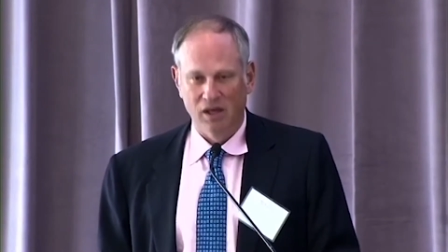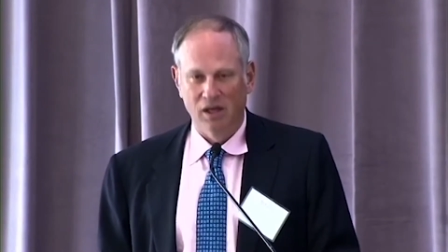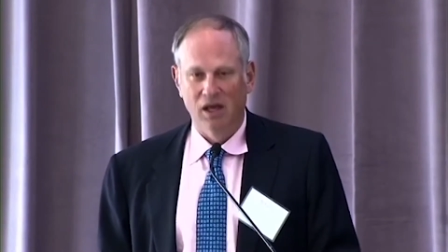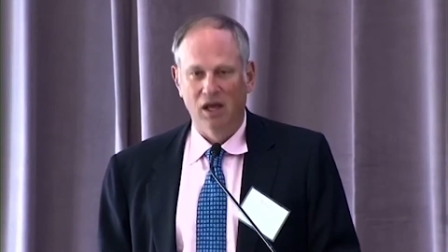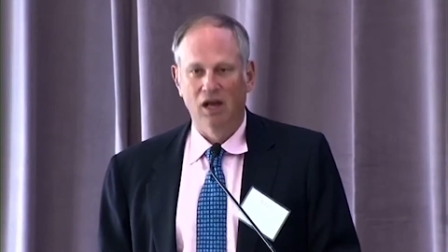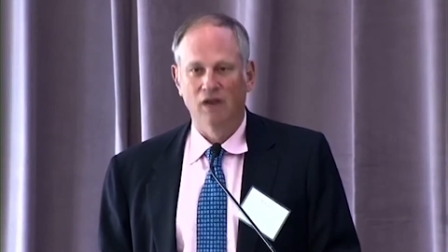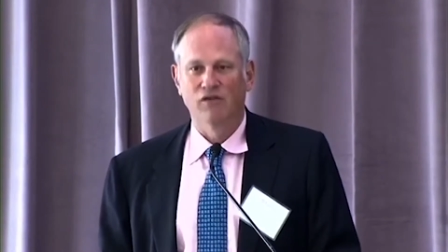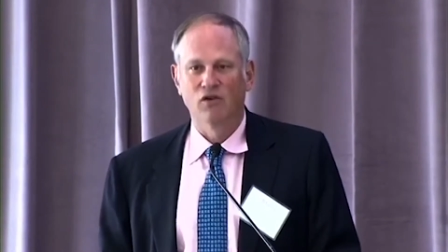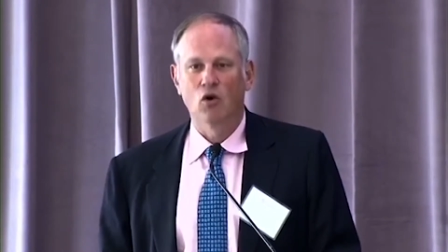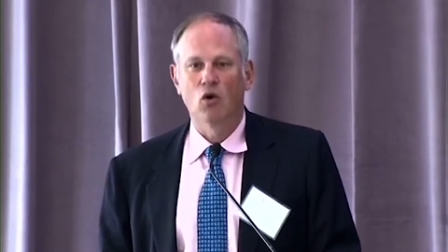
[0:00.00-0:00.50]
and
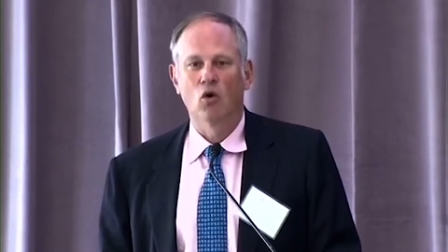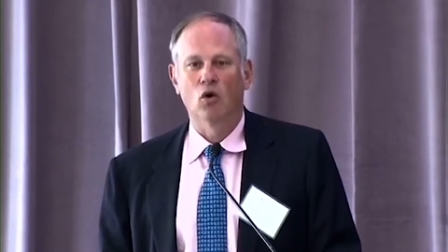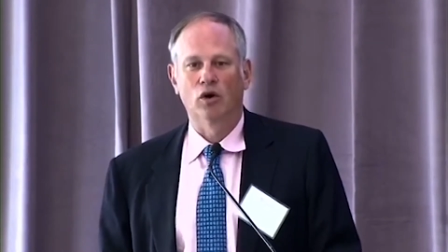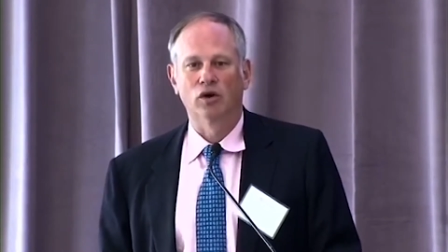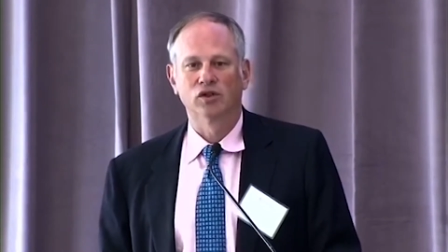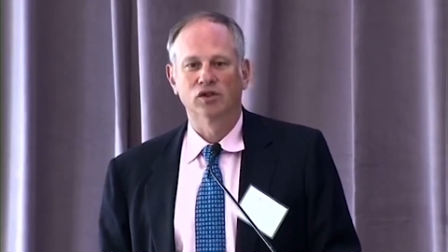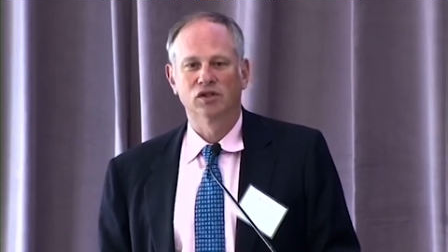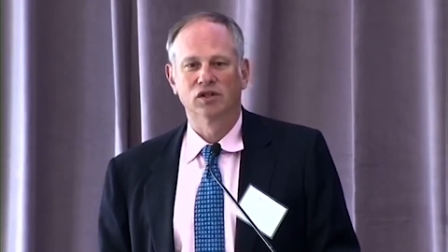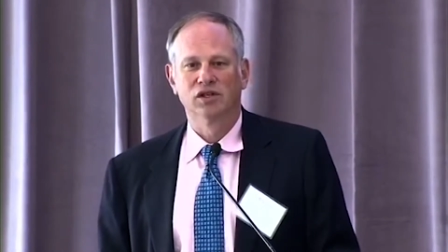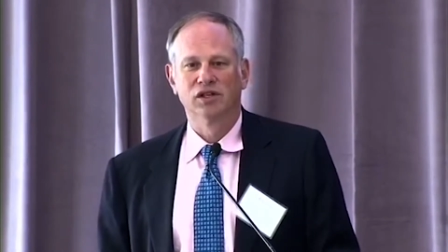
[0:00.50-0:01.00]
of
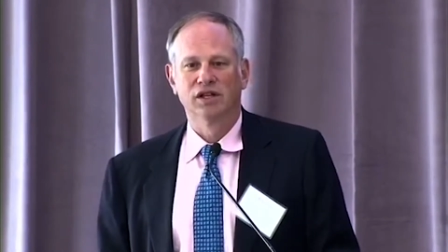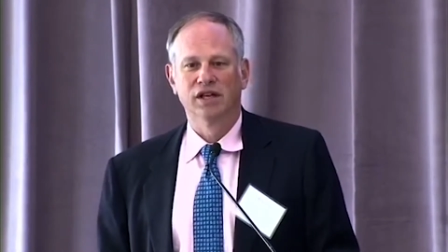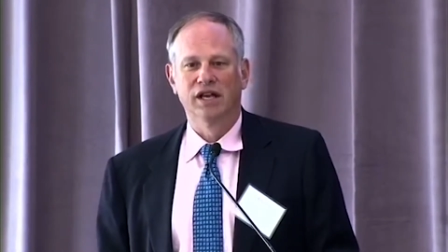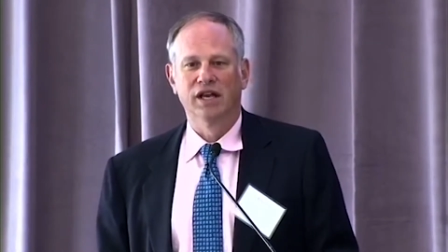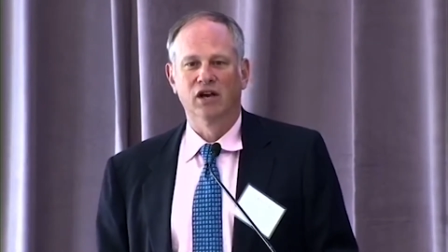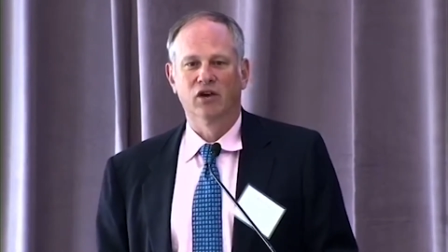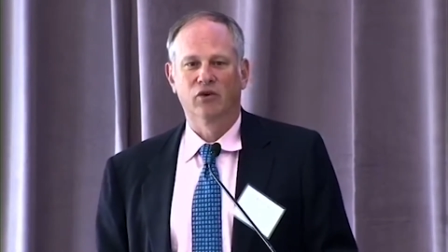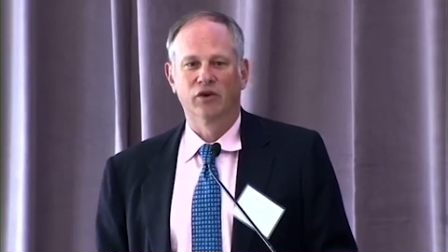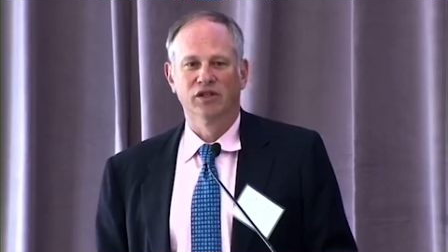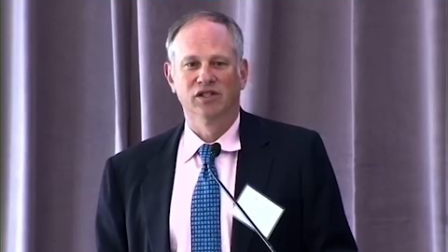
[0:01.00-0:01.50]
course,
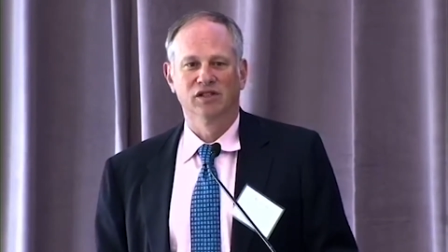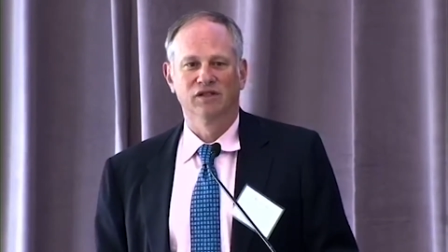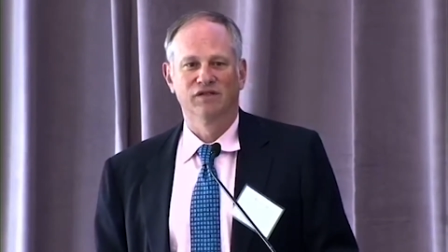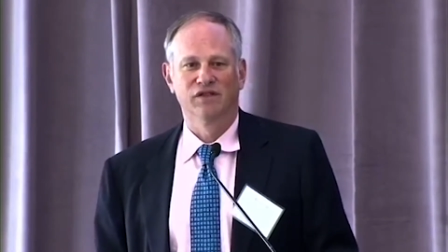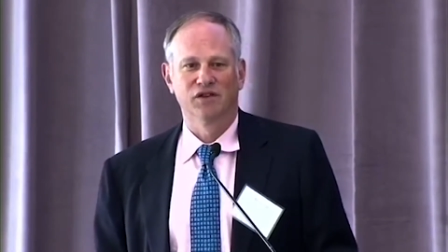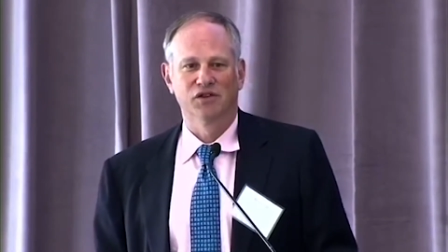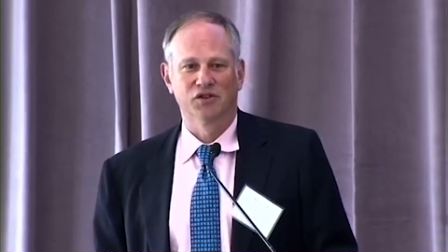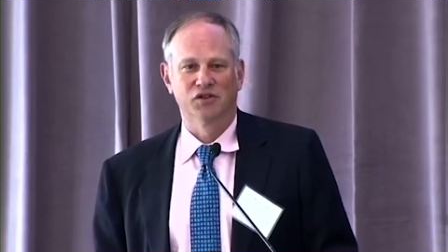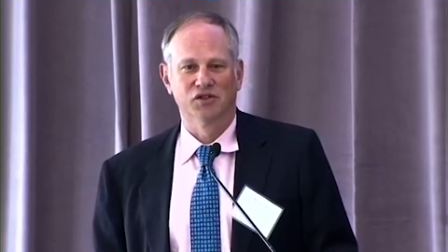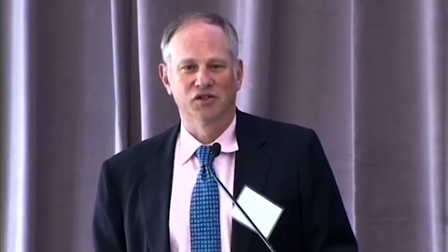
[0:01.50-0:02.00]
increase
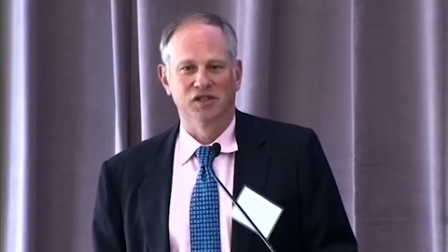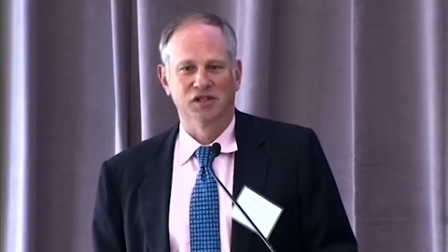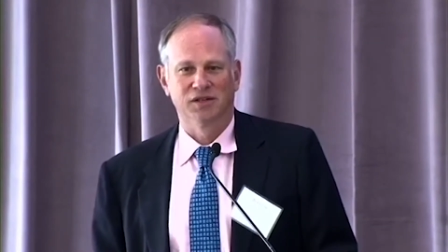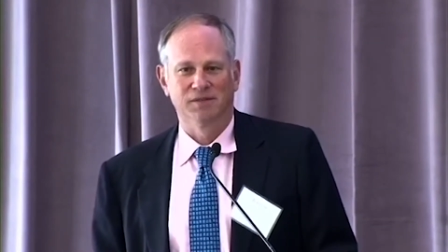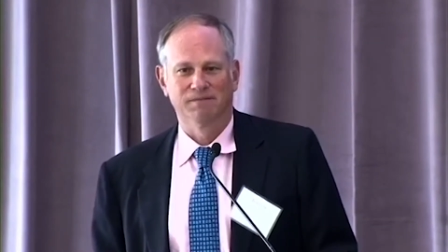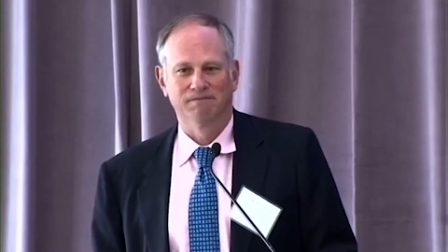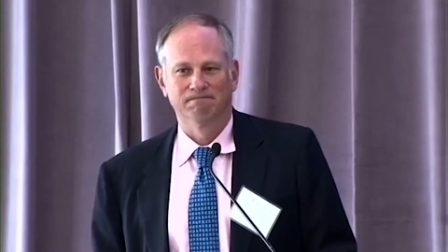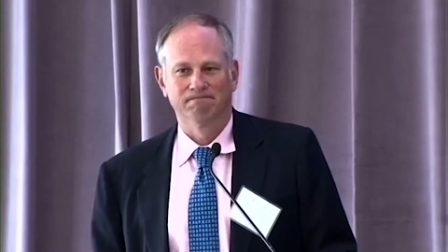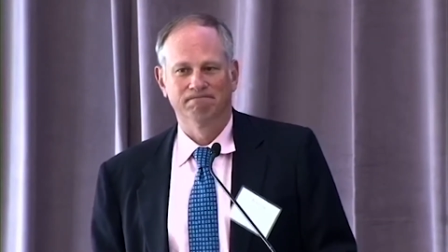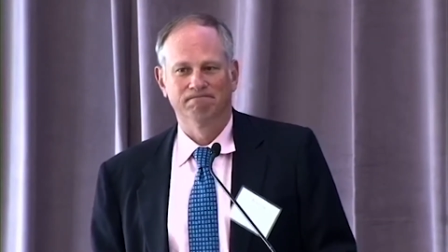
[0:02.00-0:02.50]
efficiency.
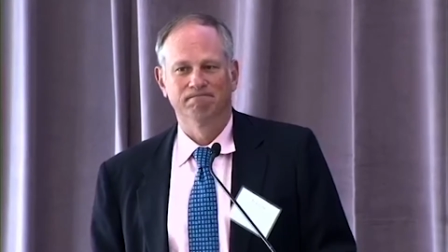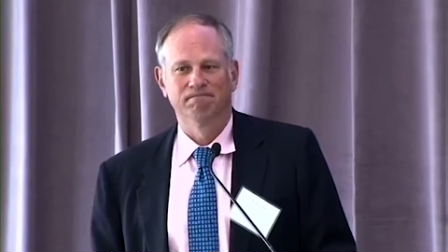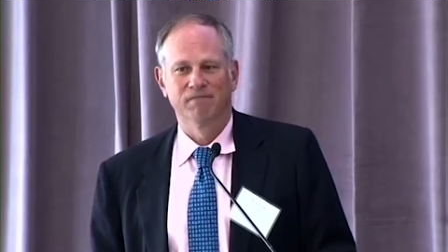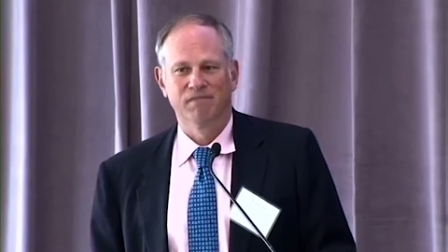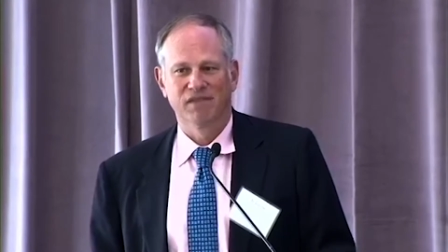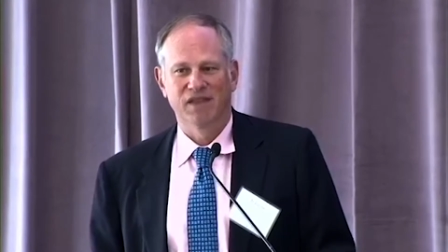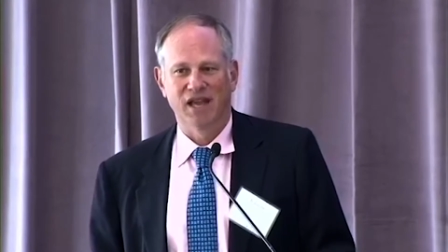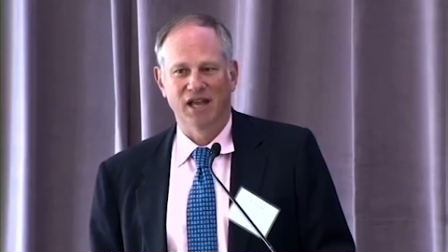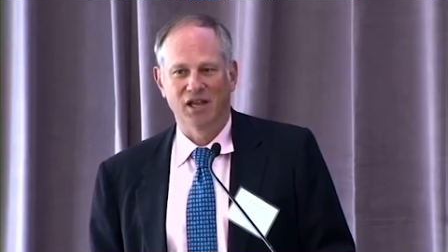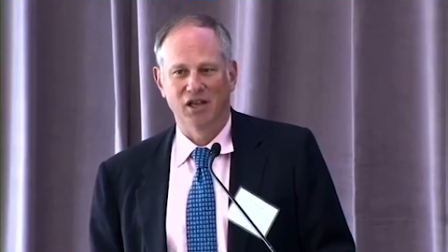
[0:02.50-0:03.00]

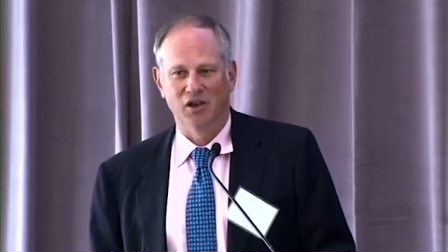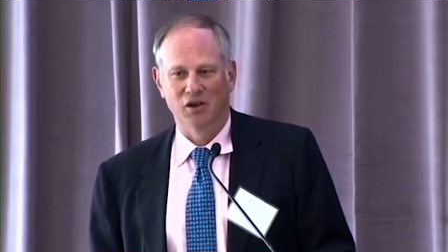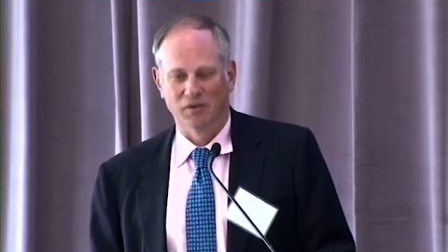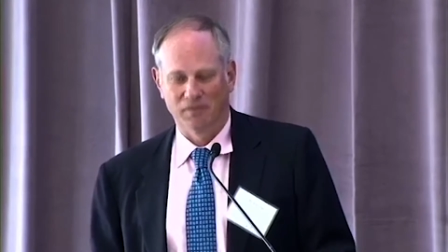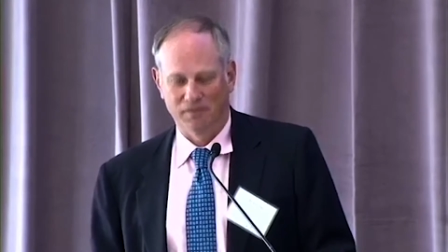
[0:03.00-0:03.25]
Thank you.